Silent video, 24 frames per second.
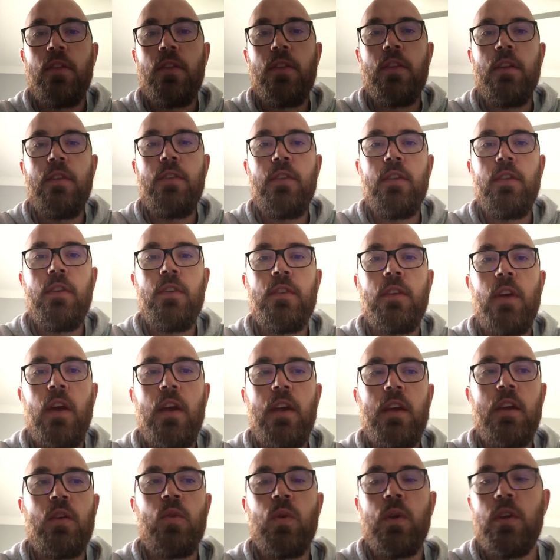This is
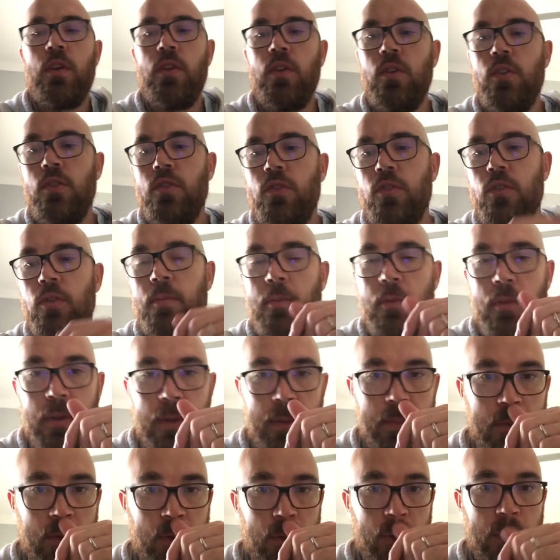a quick YouTube
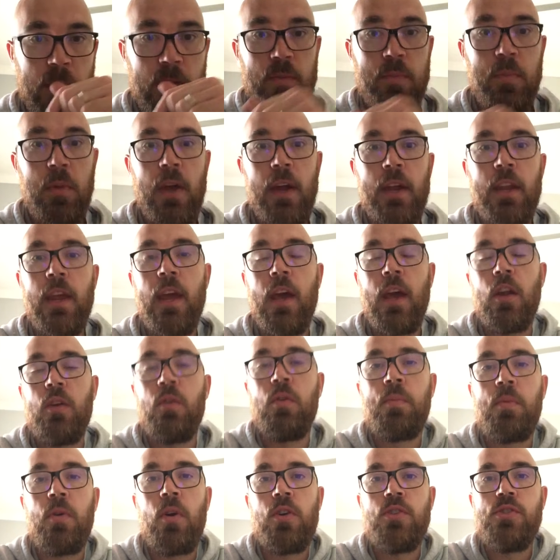clip to explain how to
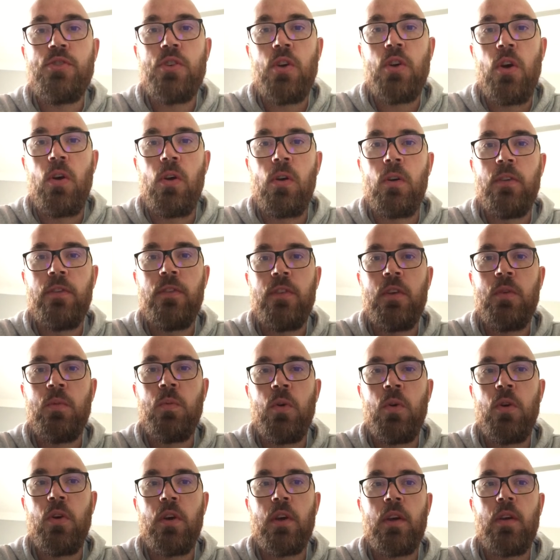approach your oracy
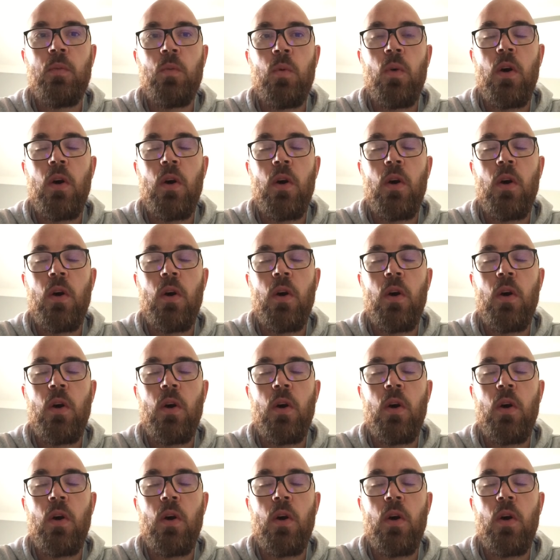work